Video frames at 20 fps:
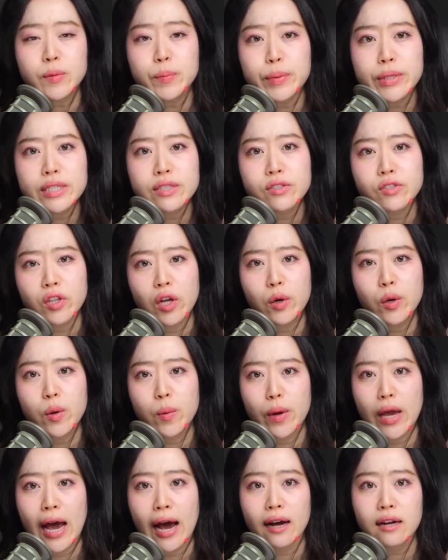bit slow to
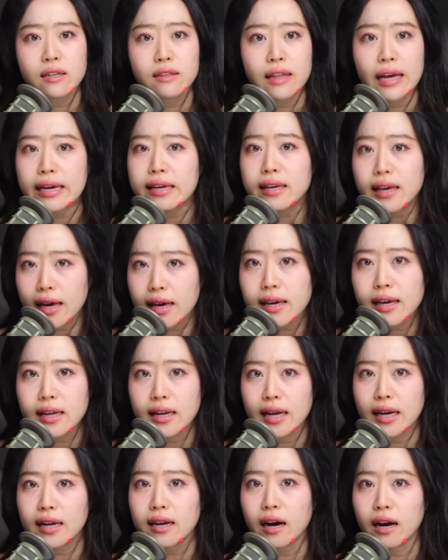react, they kick and
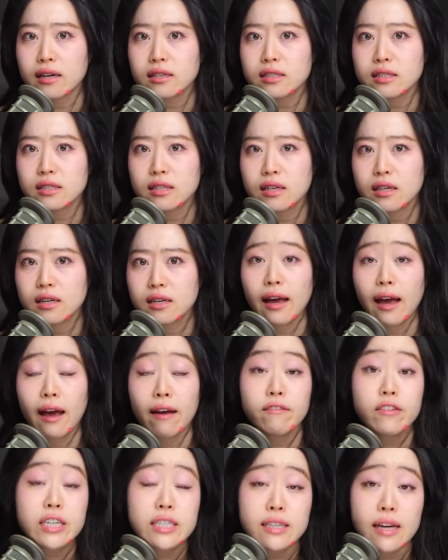hit us.
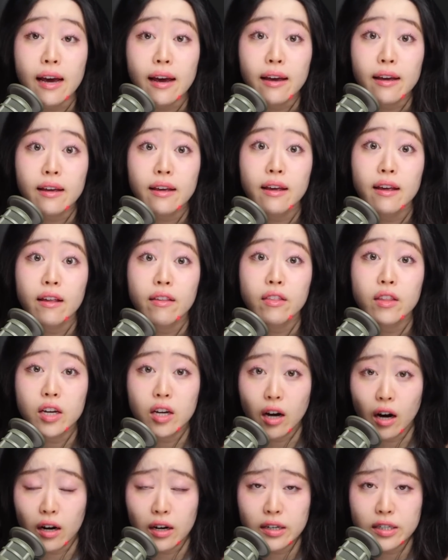Every day, the
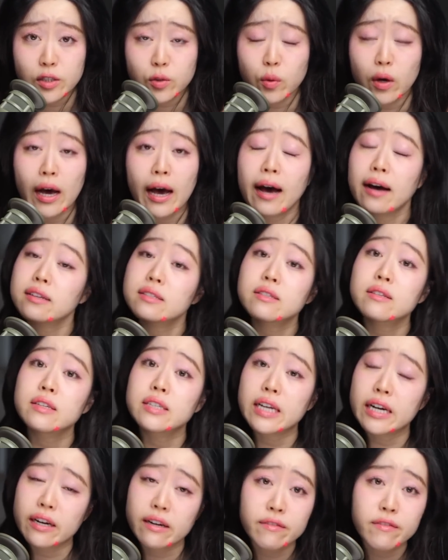guards will ask the
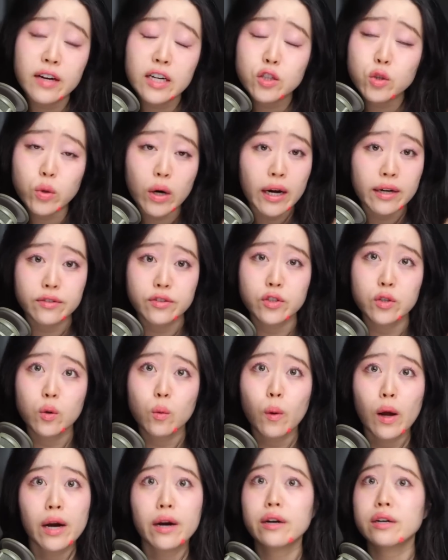terrified tracksuit
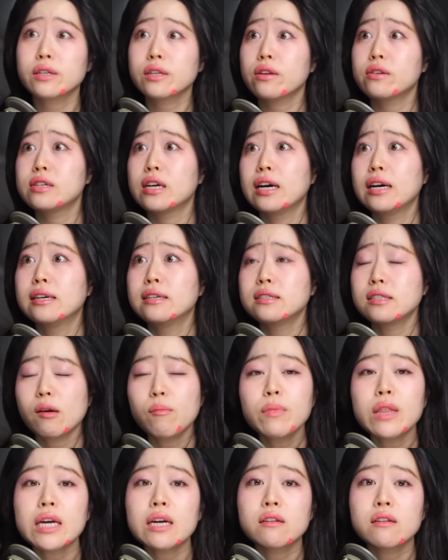wearers something